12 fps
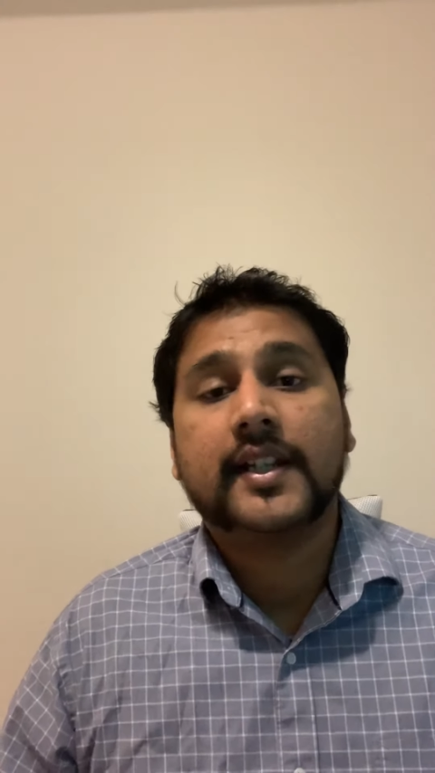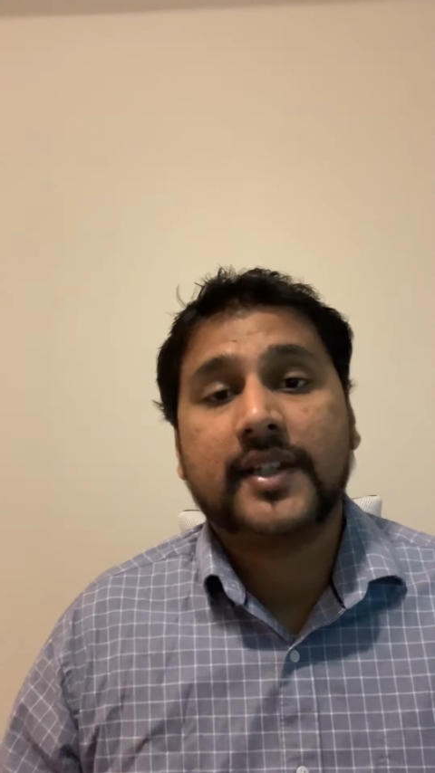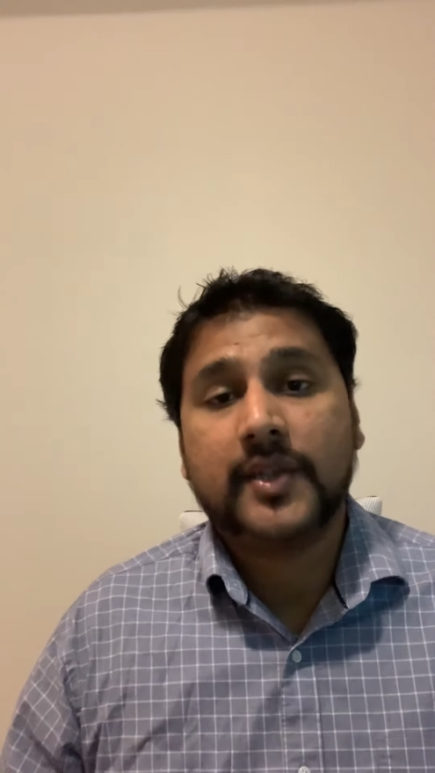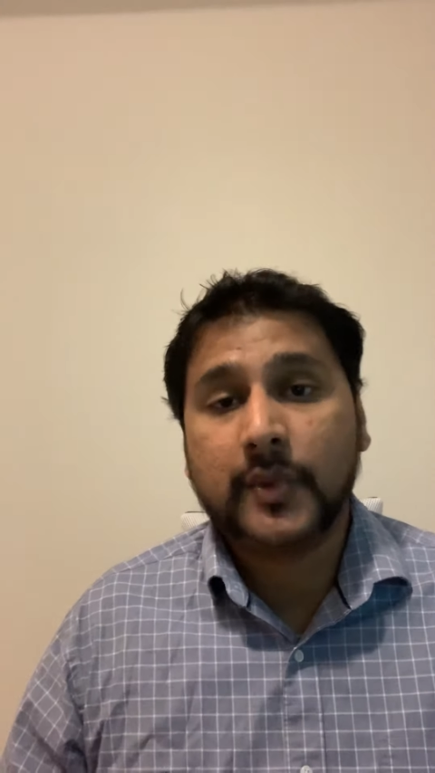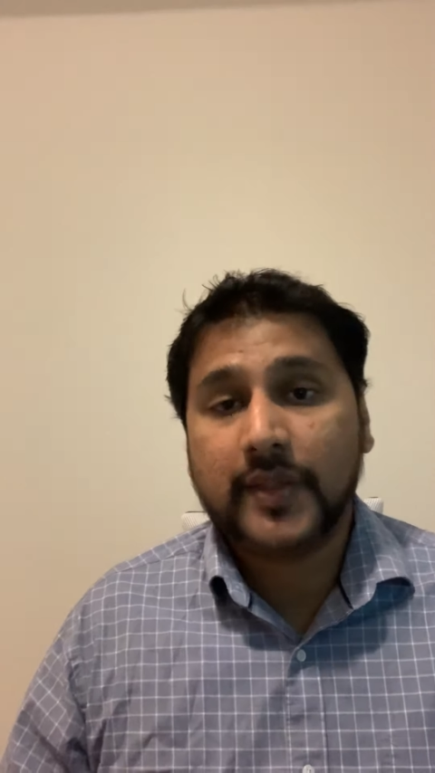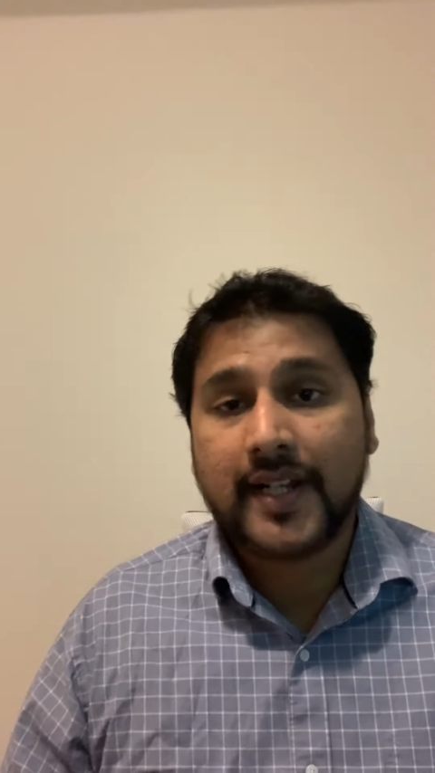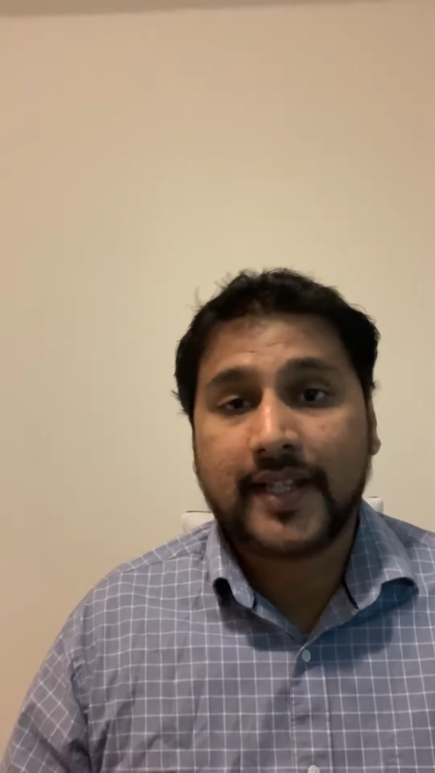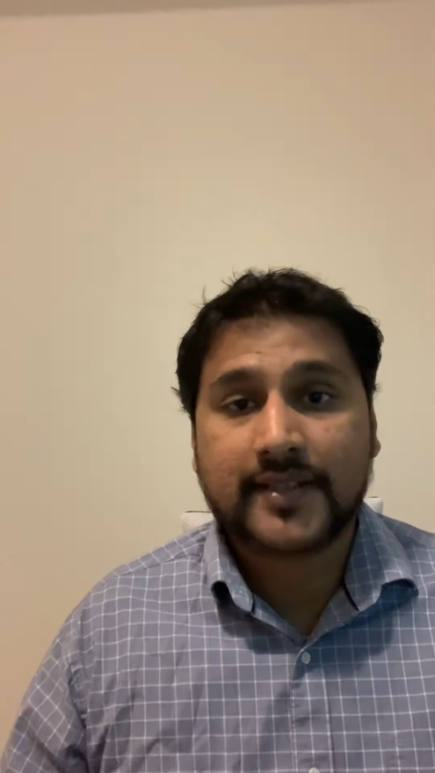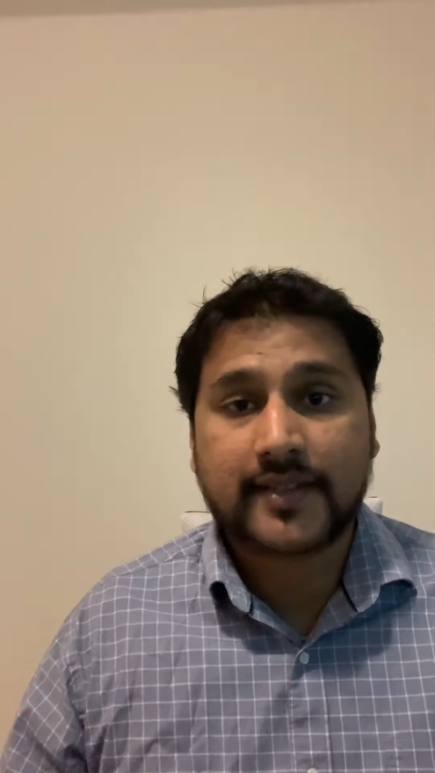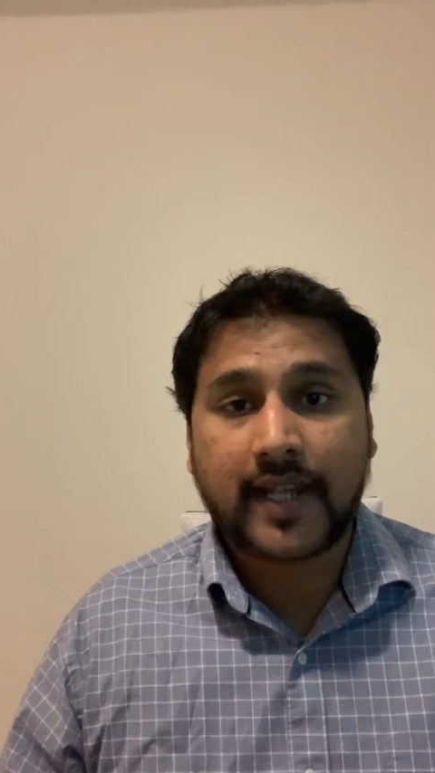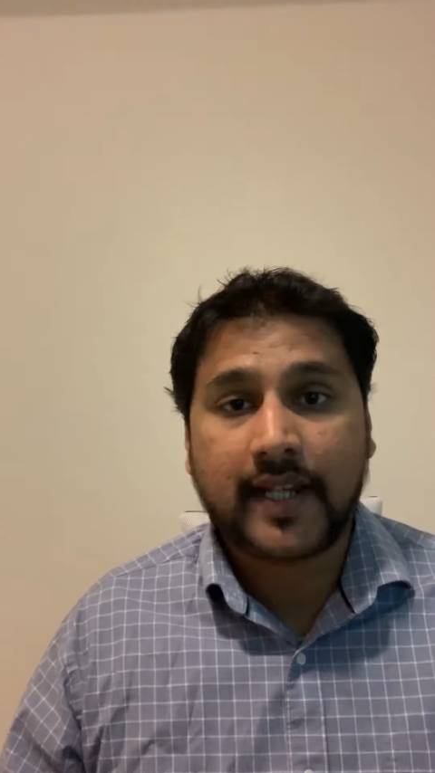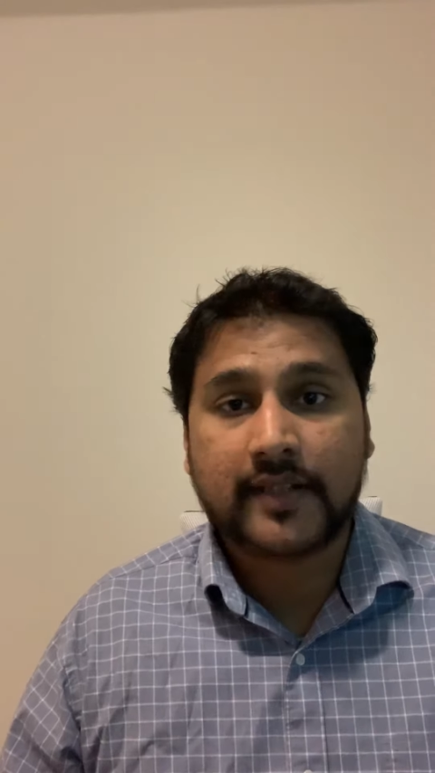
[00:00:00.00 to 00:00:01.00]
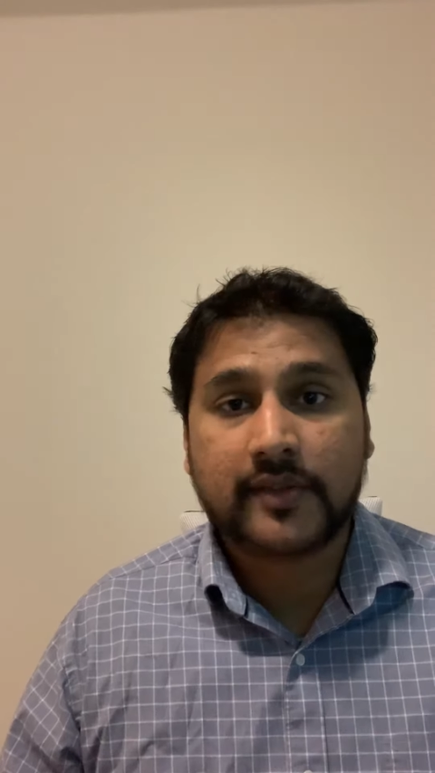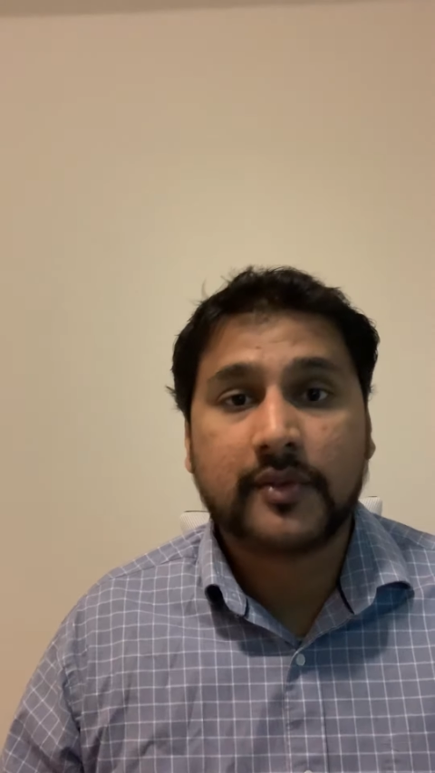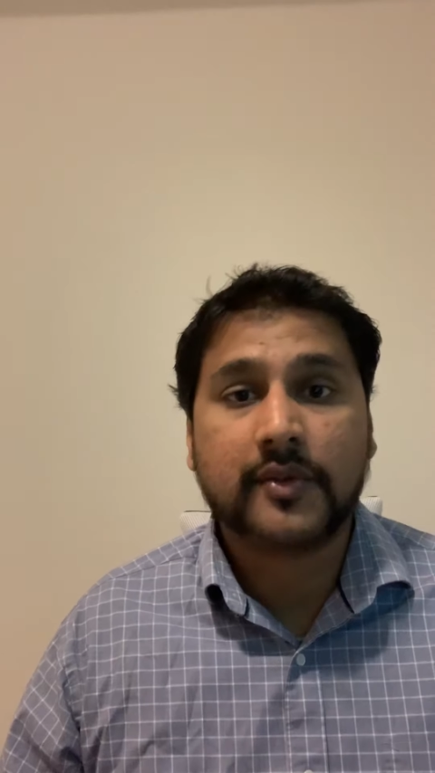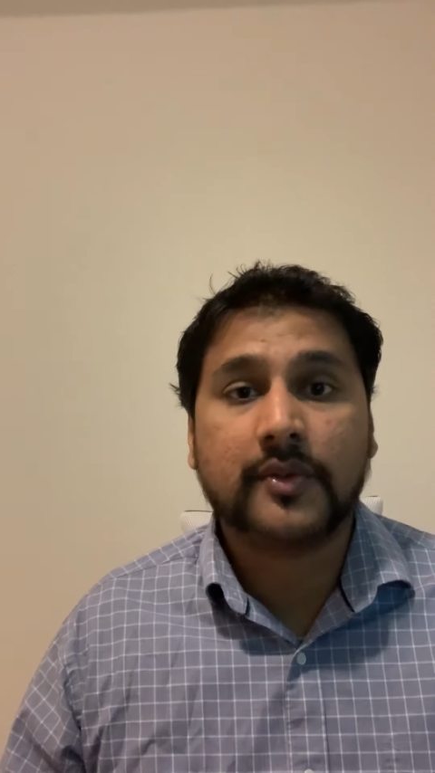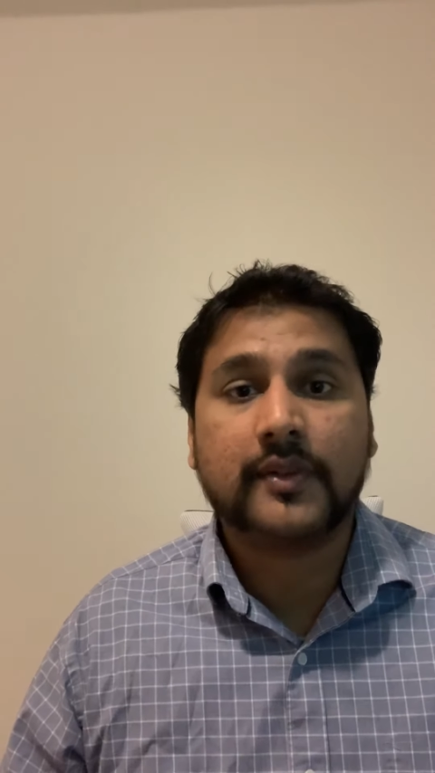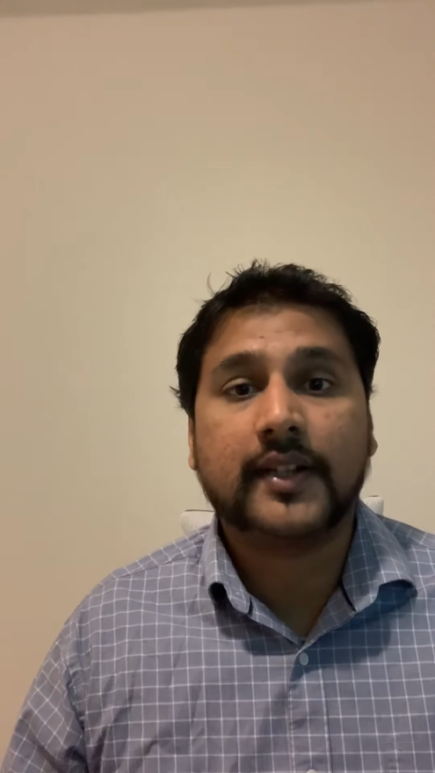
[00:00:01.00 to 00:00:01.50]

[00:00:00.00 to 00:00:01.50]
utilize that to